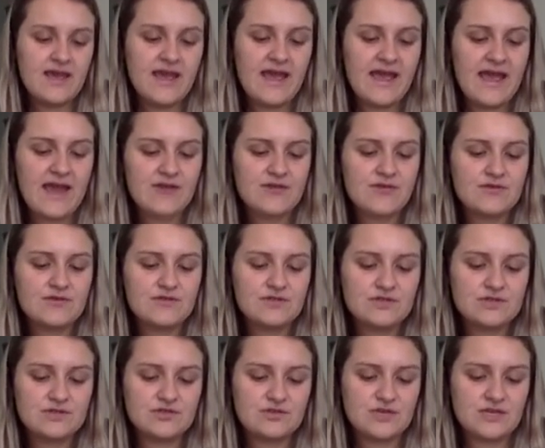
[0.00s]
Hagrid was
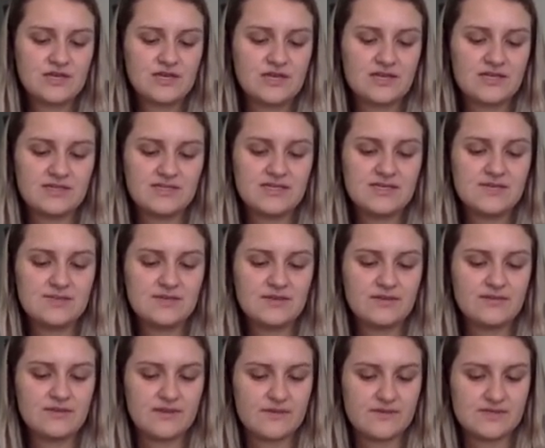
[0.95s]
drinking deeply
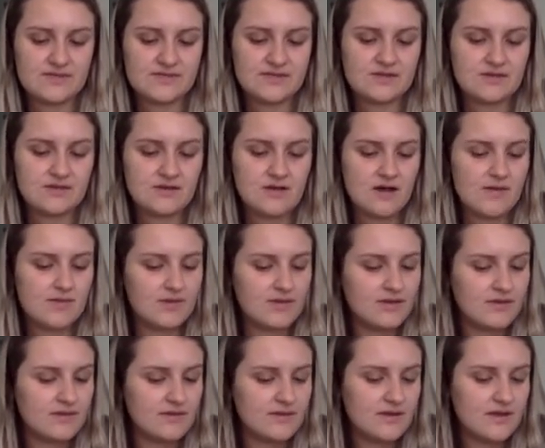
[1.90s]
from his
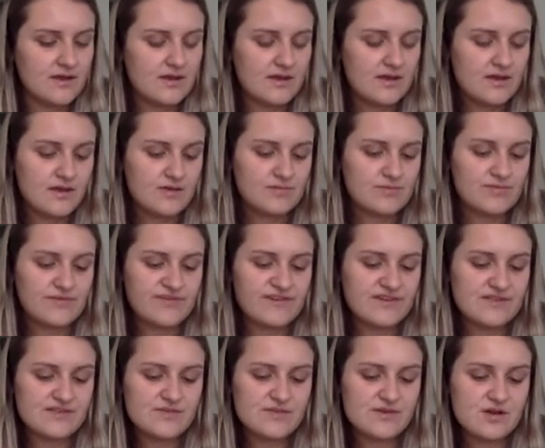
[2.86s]
goblet.
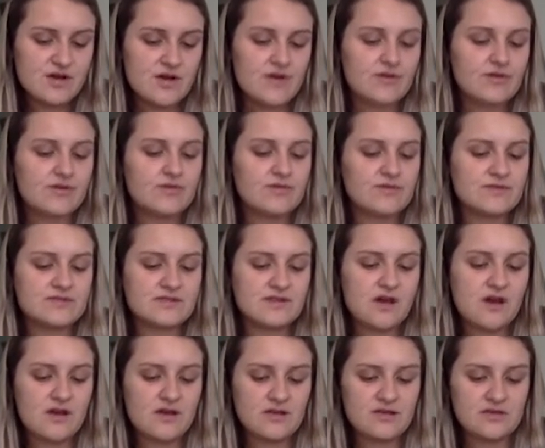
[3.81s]
Professor McGonagall was
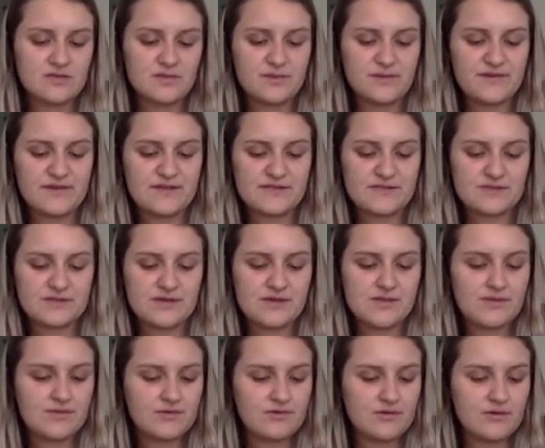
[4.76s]
talking to Professor
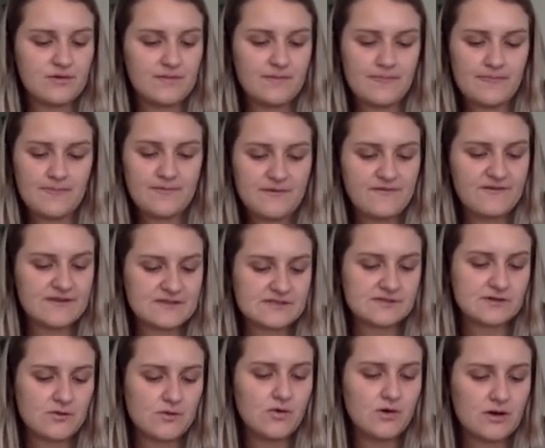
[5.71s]
Dumbledore.
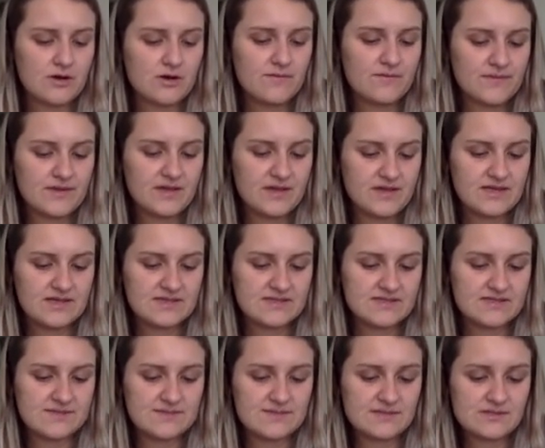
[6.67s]
Professor Quirrell, in his
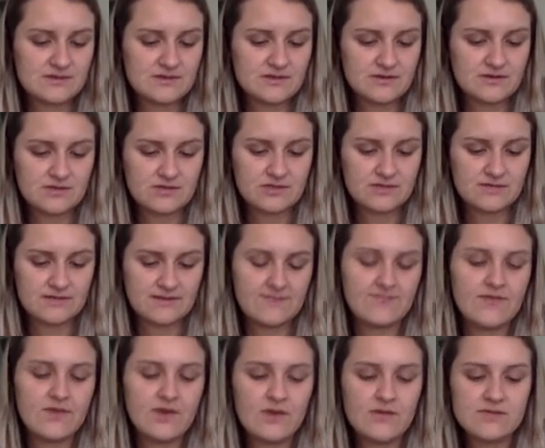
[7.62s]
absurd turban,
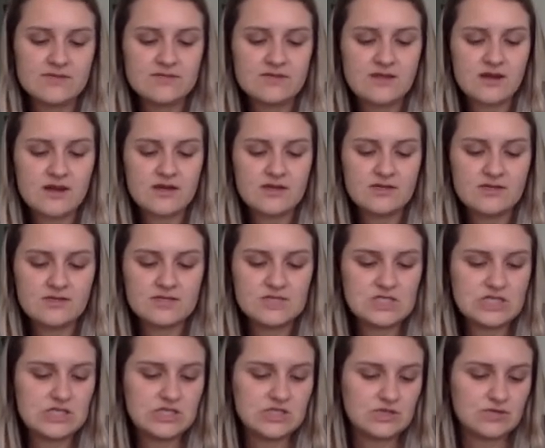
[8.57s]
was talking to a
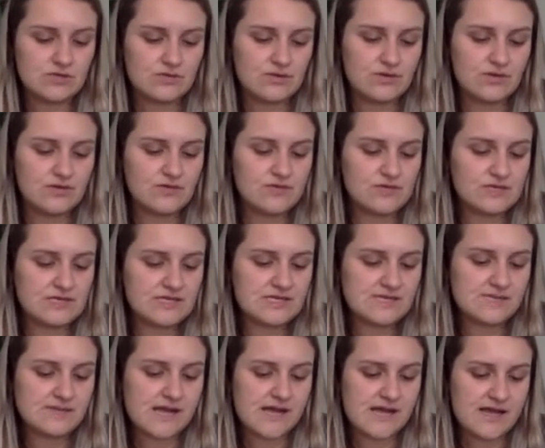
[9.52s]
teacher with greasy
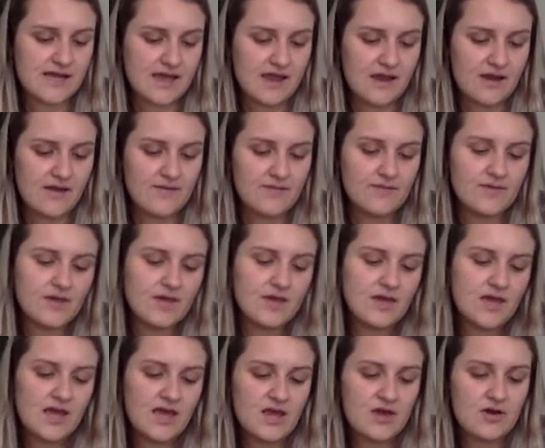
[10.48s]
black hair,
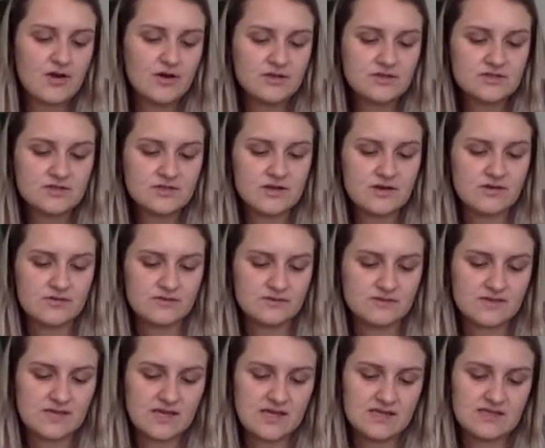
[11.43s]
a hooked
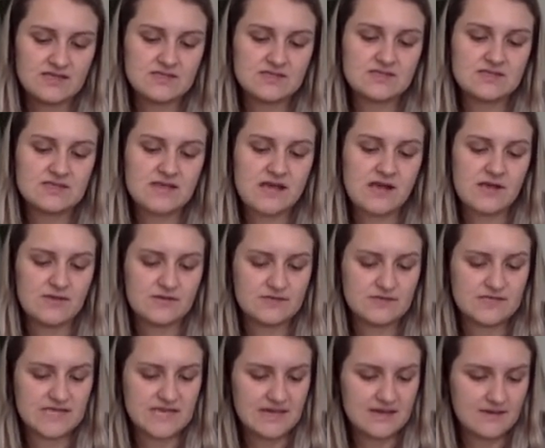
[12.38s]
nose, and sallow
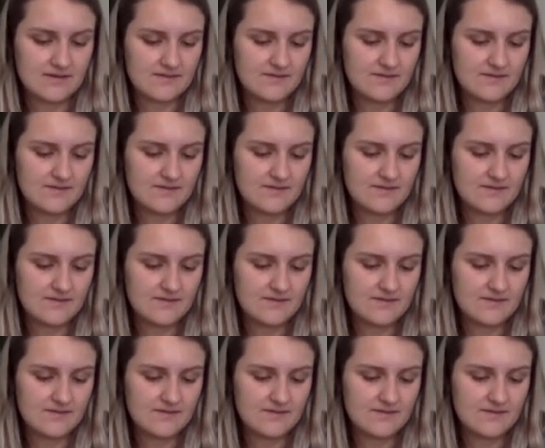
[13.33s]
skin.